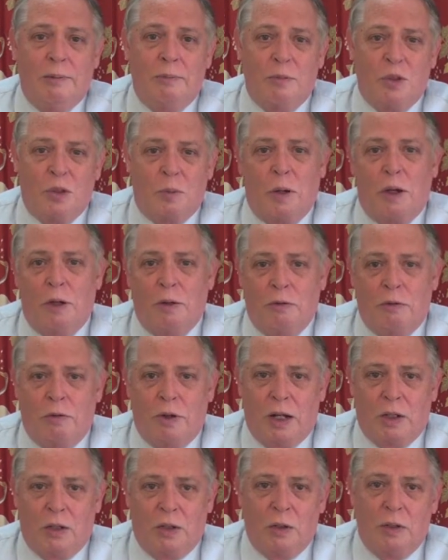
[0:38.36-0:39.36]
spinal
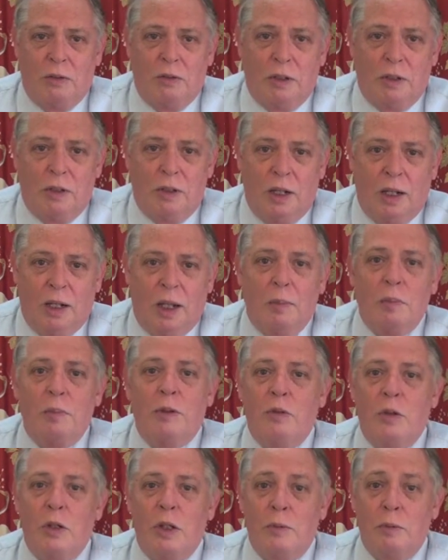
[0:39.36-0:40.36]
fracture of a
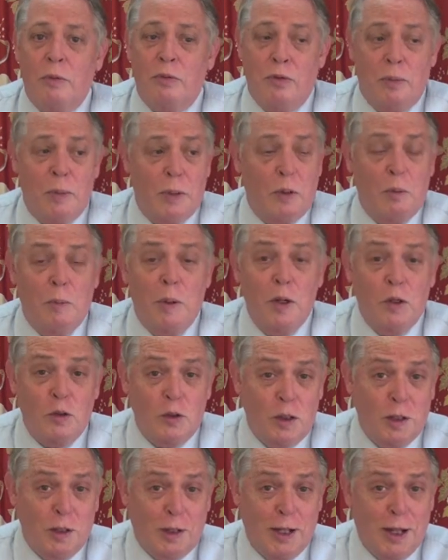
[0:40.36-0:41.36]
lumbar vertebra from an old
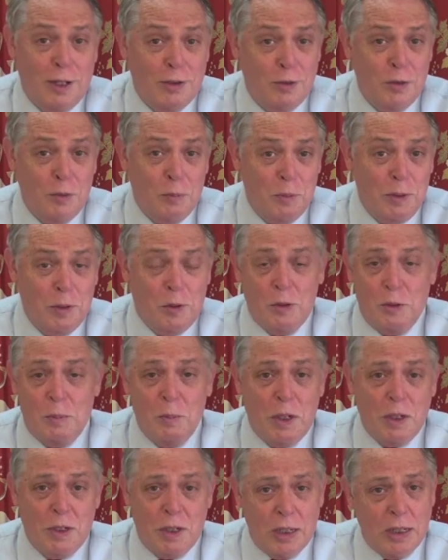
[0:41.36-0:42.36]
motorcycle accident when I was
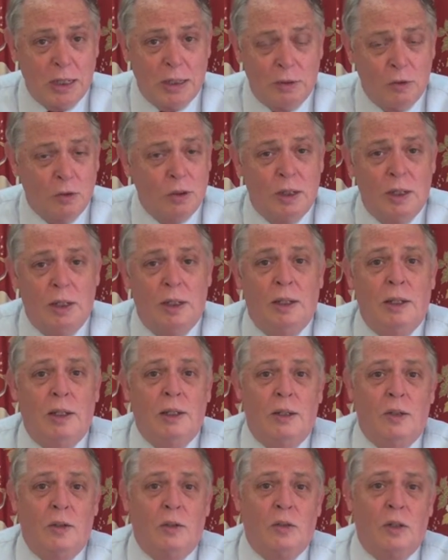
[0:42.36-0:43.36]
in my teens.
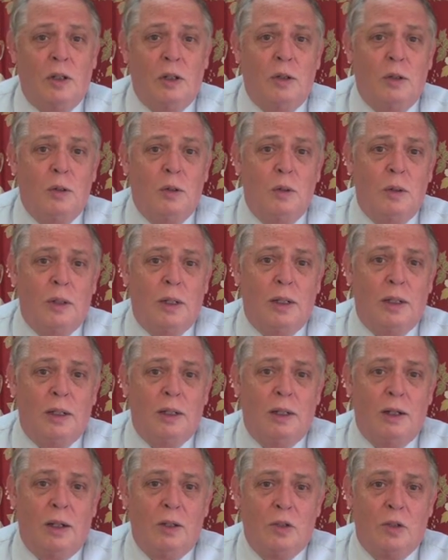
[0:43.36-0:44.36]

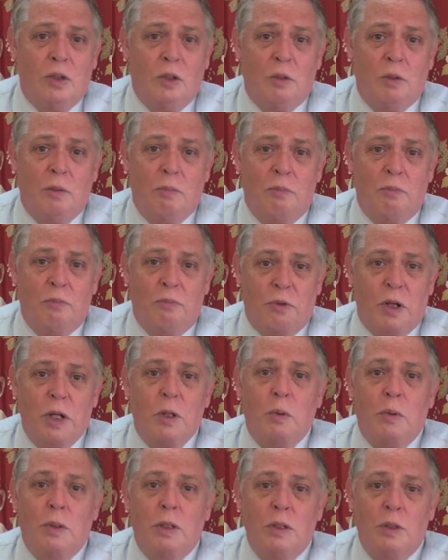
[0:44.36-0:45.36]
So I still
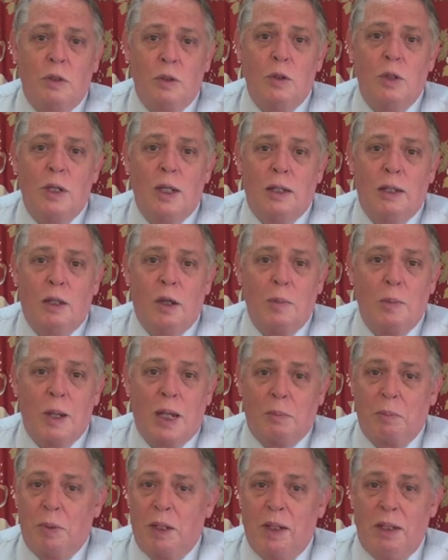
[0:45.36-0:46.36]
frequently do get low
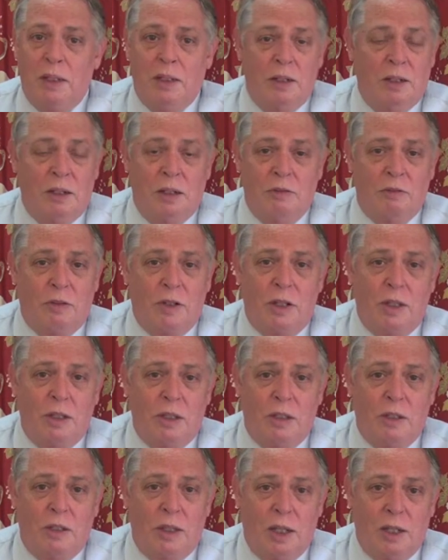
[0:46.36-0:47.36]
back pain, and I find
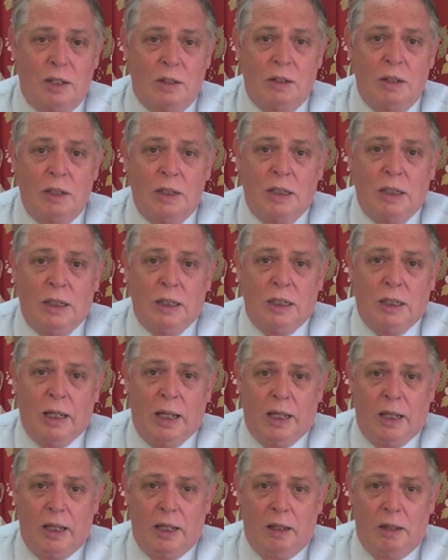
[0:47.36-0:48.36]
that
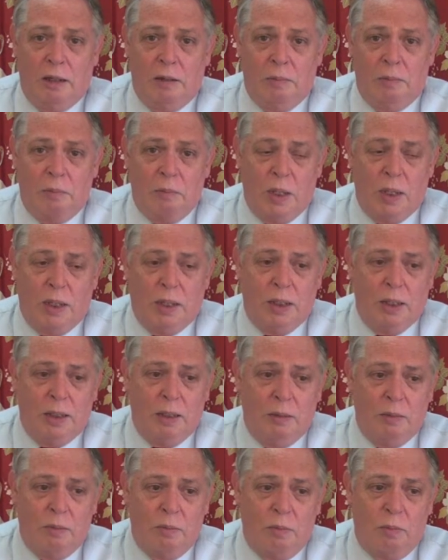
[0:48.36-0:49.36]

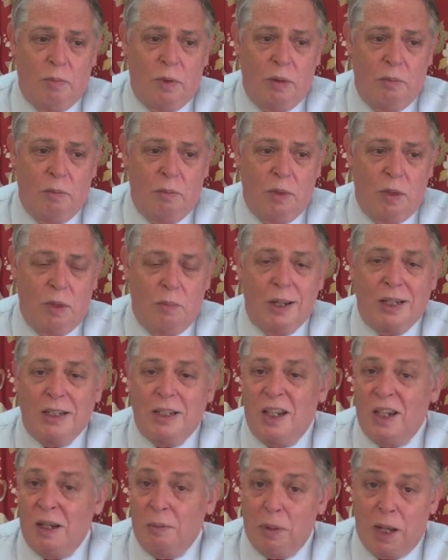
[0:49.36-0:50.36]
the
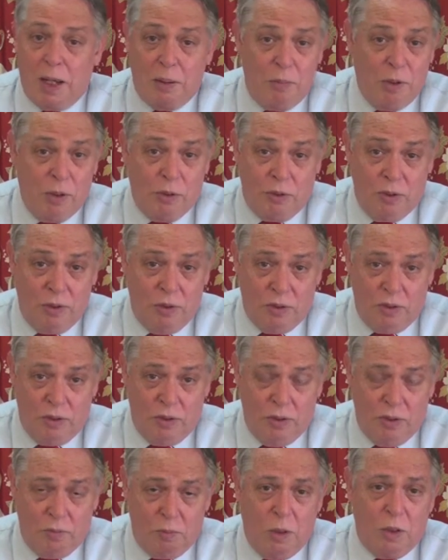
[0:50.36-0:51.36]
magnetic back belt
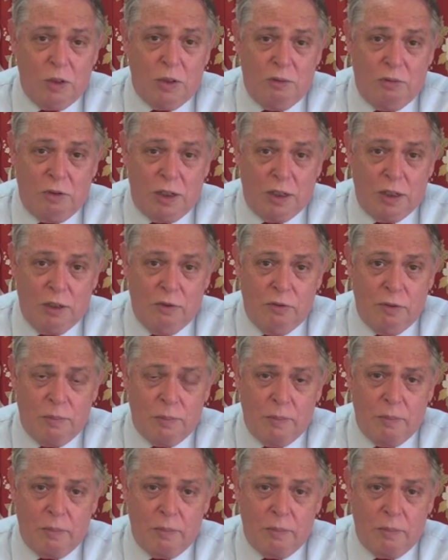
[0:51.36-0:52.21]
is most effective.